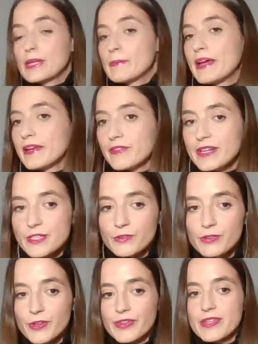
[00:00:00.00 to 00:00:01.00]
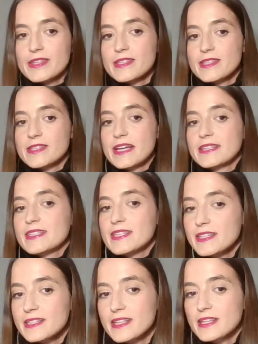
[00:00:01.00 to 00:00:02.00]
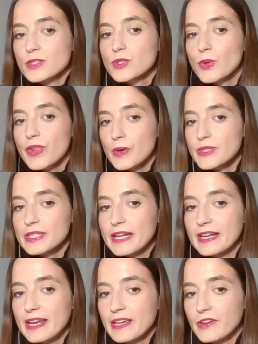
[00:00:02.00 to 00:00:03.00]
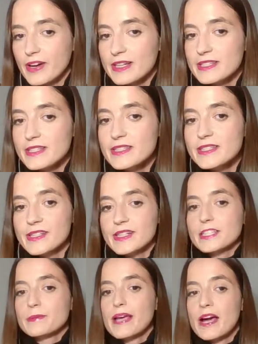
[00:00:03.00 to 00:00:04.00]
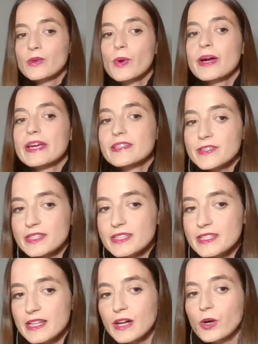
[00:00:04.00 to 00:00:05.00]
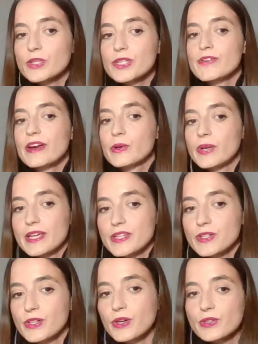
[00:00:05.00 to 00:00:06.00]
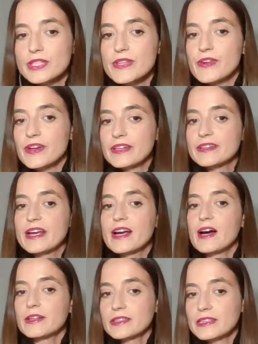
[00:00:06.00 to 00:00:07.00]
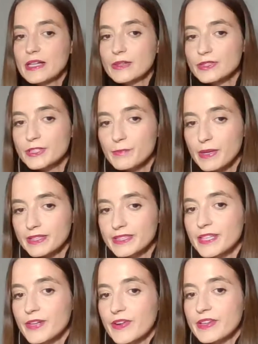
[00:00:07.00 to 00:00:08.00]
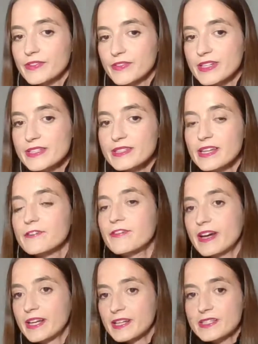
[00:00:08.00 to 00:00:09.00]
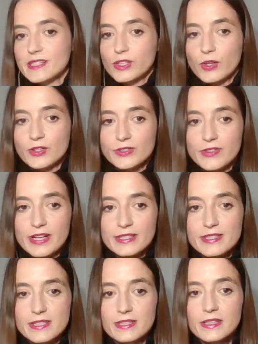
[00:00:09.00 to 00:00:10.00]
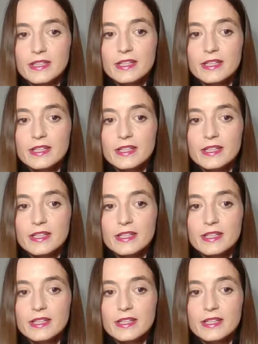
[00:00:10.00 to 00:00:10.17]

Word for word: So, the main reason for this is that since the 2008 crisis, there has been a growing interest and also regulation considering the counterparty credit risk in financial contracts.